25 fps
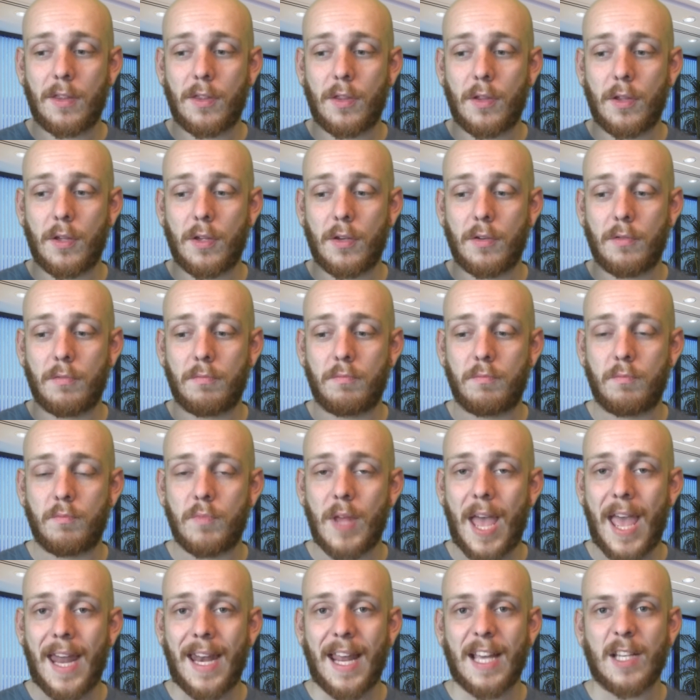the
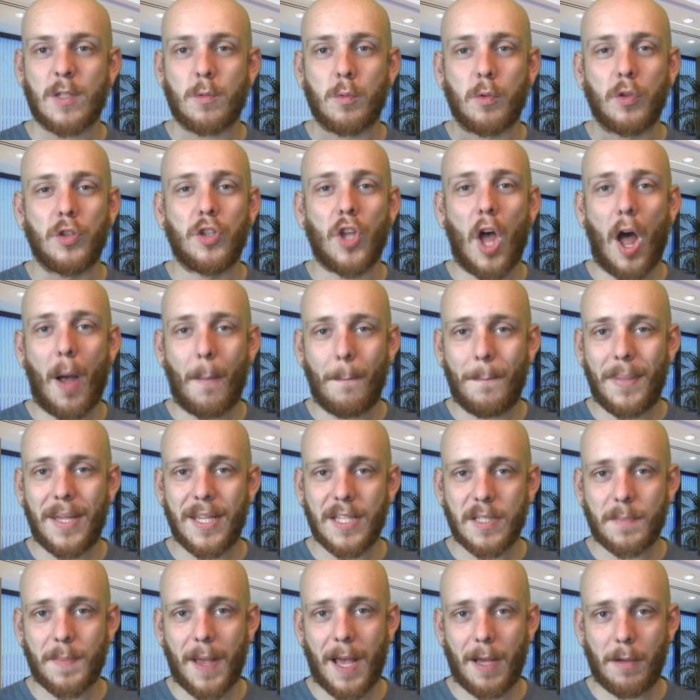NX will not be
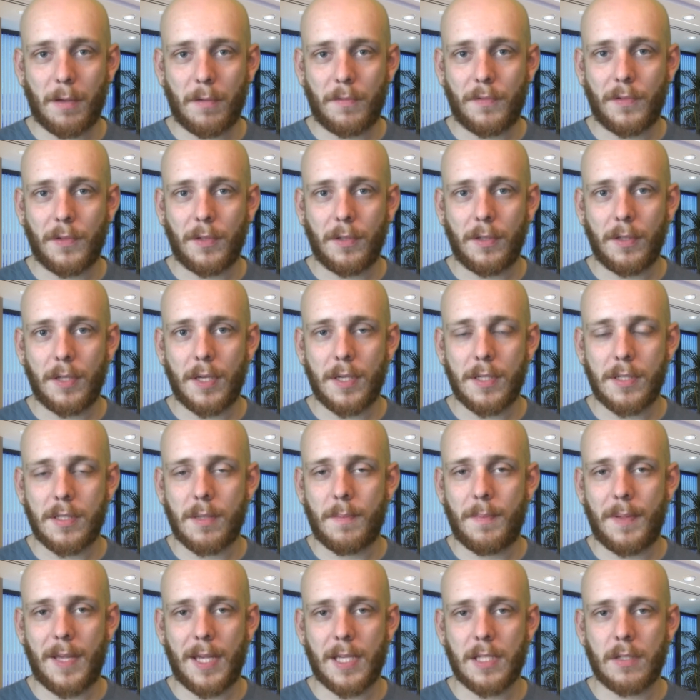as powerful as the
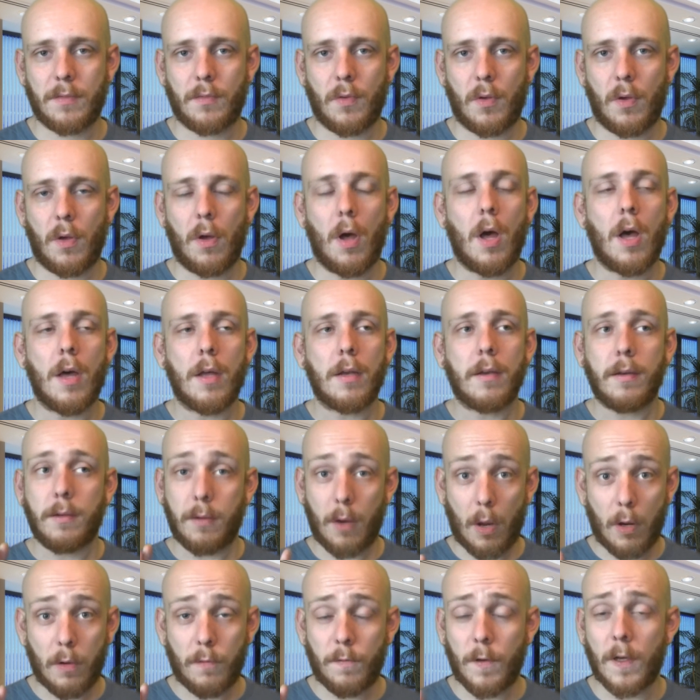PS4.
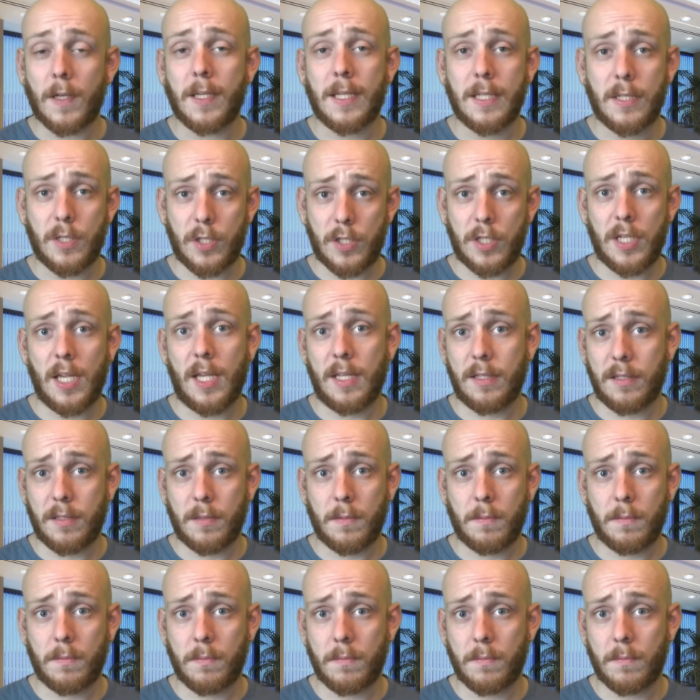No fucking shit.